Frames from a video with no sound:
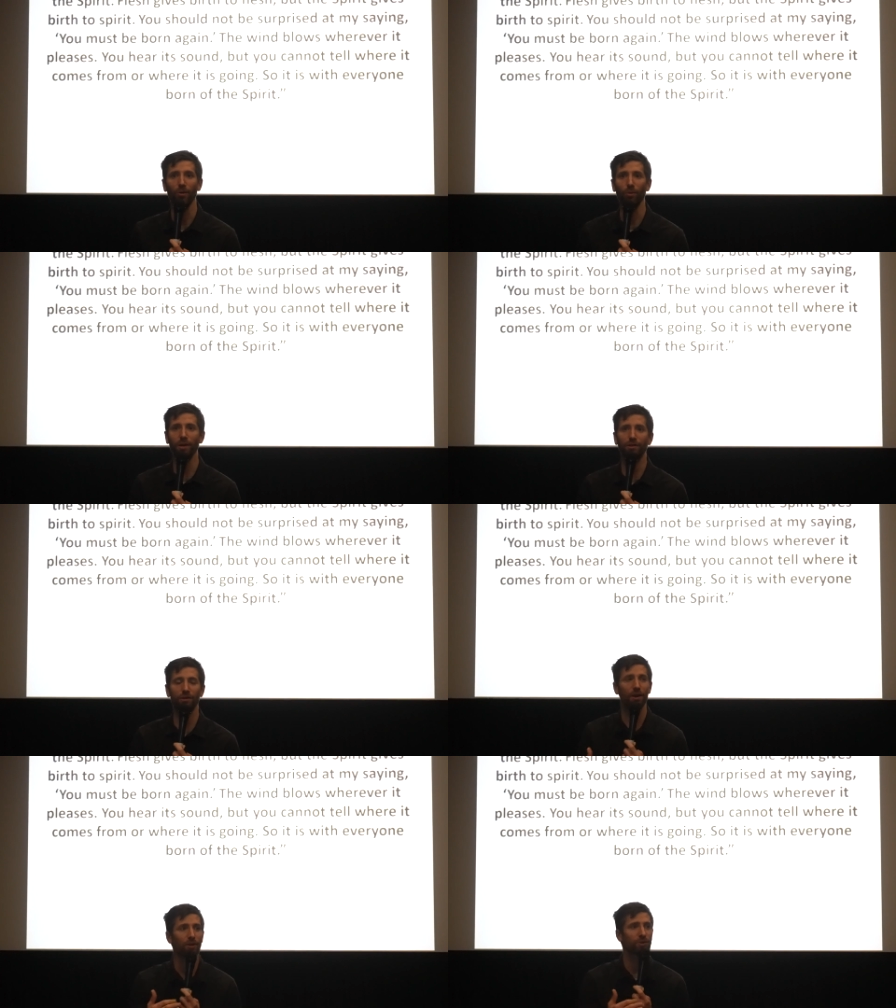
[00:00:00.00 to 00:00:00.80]

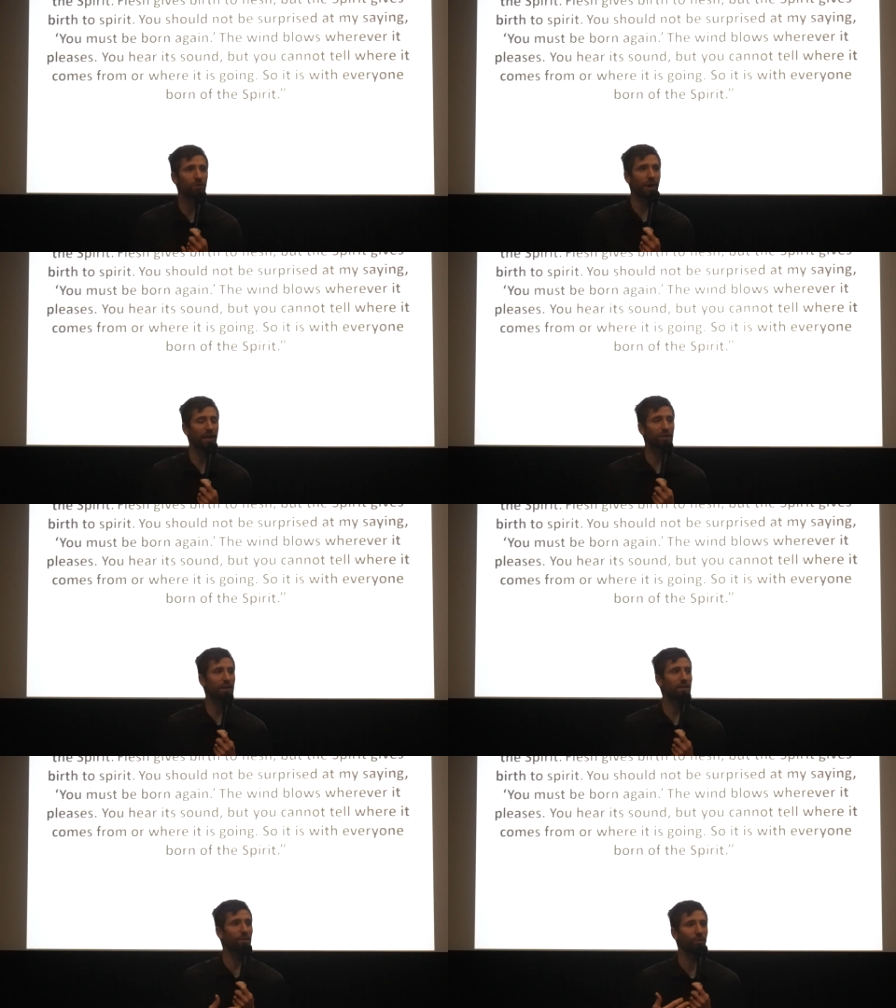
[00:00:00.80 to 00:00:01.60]
which
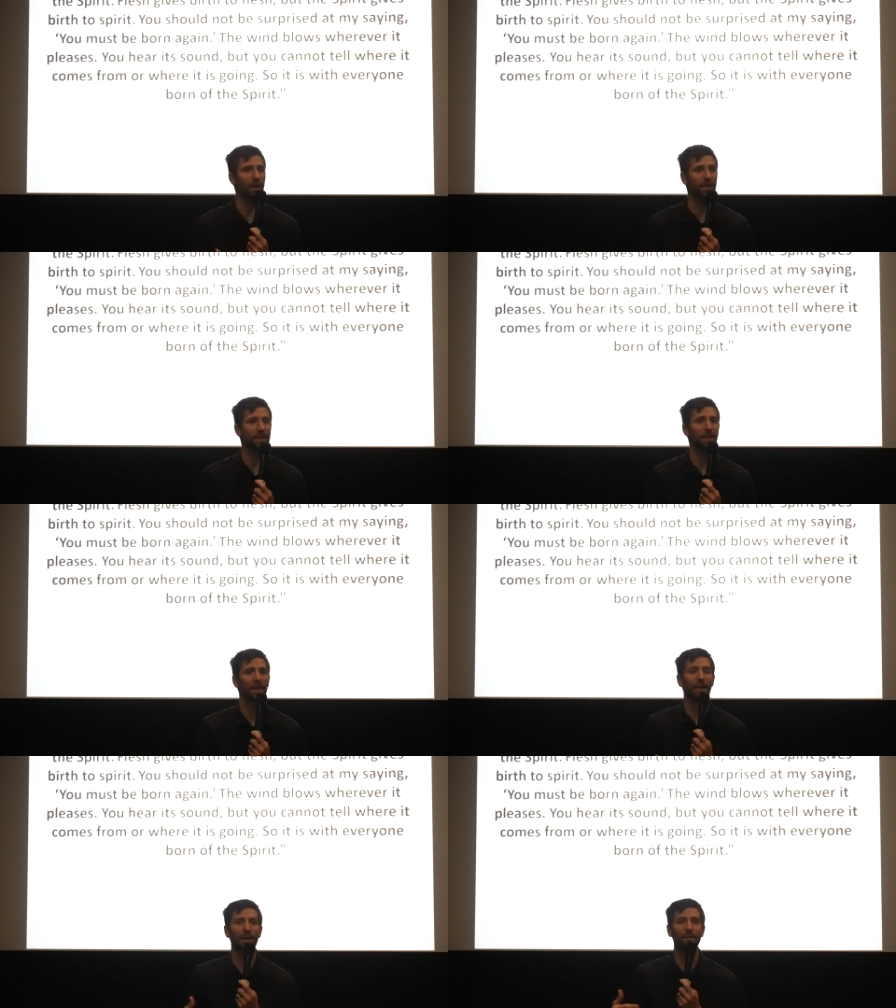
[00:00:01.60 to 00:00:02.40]
direction the wind
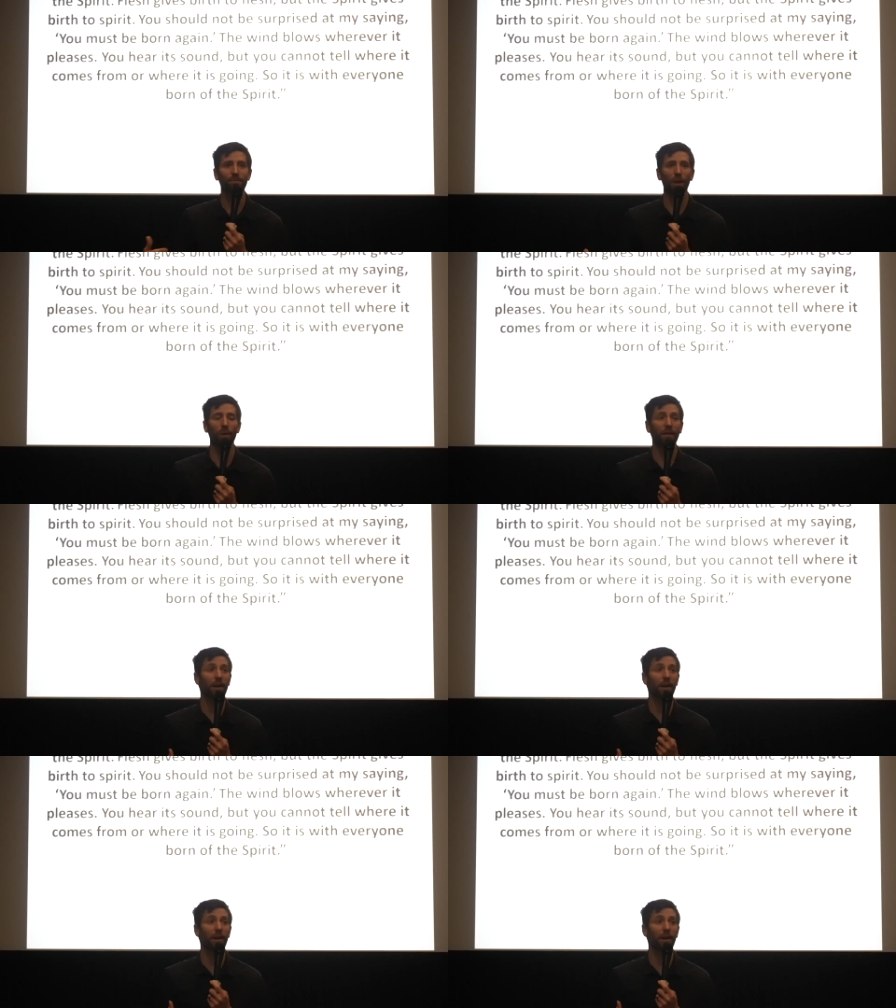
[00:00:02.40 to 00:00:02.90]
is blowing.